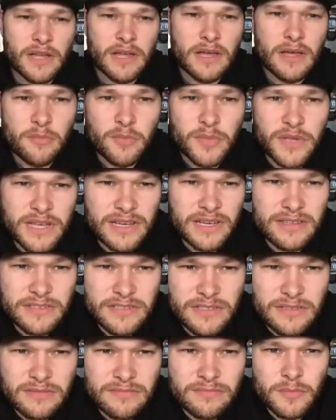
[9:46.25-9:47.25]

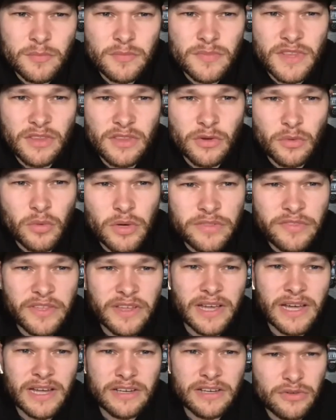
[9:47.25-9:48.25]
Because the one
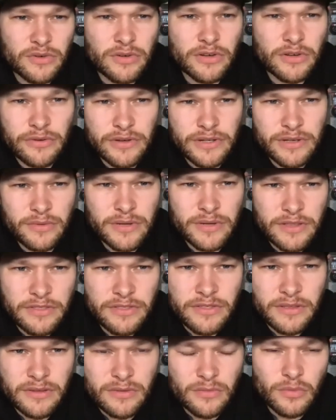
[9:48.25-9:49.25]
thing I do agree
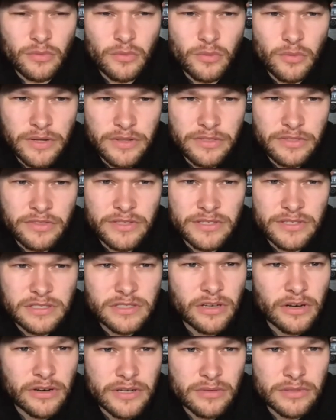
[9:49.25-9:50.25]
with with the
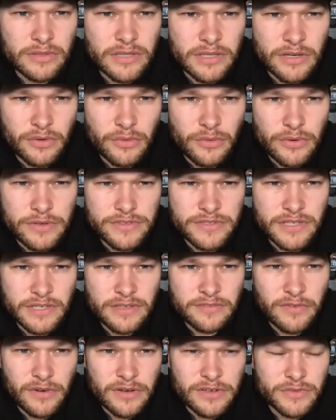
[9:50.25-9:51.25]
starting with the chorus thing
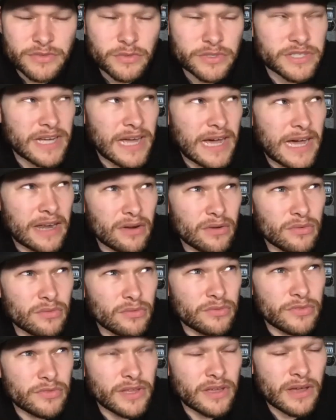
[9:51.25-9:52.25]
first, which I
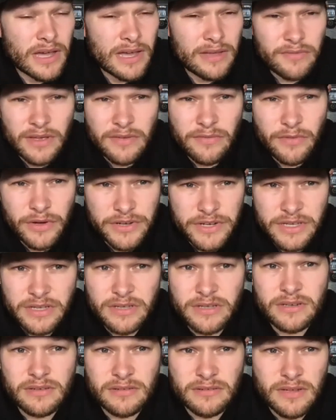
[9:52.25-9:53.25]
don't think I've ever
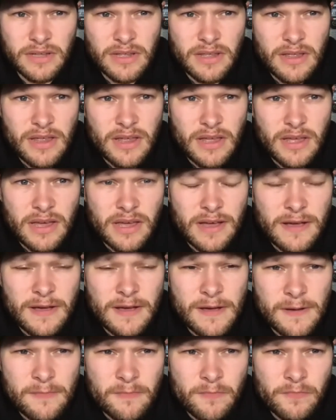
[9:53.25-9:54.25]
done.
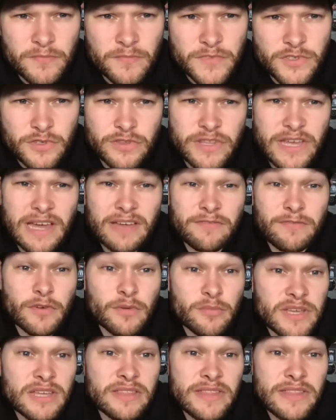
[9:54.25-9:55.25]
So that for
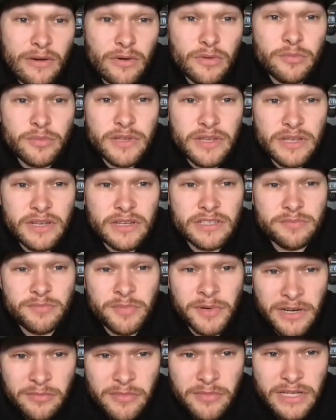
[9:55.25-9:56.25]
me, that would be an
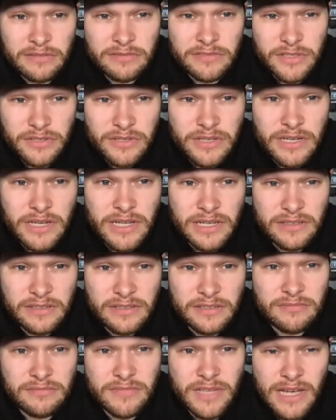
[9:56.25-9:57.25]
experiment. So the
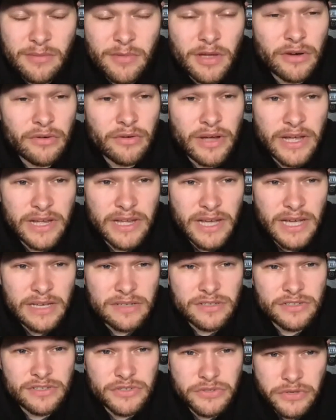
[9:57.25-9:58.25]
next time I write, I
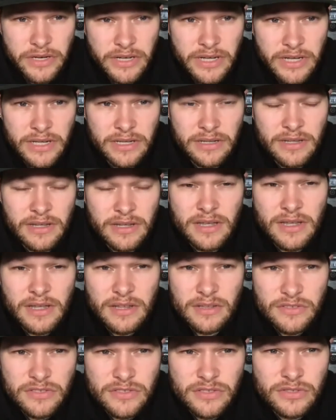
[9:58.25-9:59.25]
should try
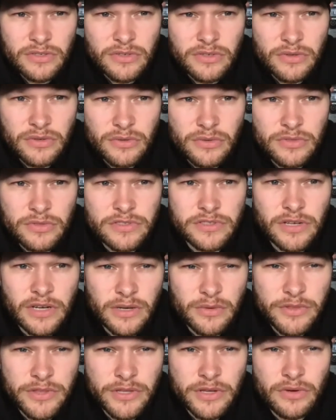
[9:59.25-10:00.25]
to
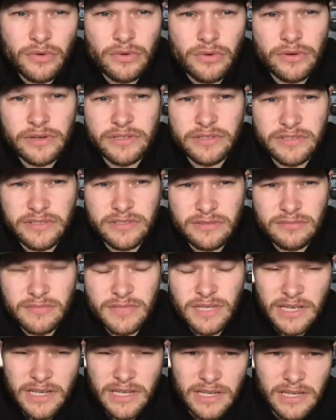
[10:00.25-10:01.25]
start with the chorus
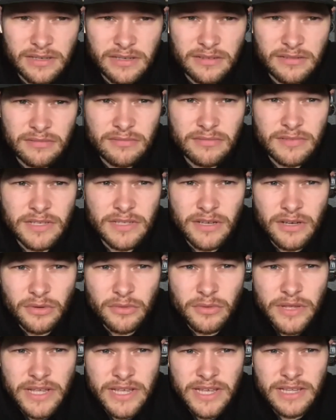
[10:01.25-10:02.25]
and, you know,
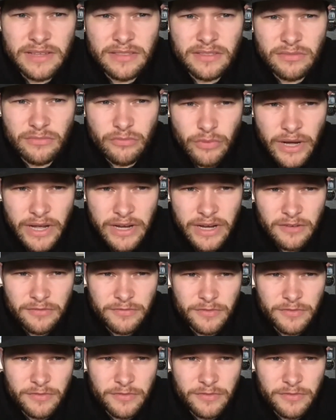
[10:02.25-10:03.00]
hit right off the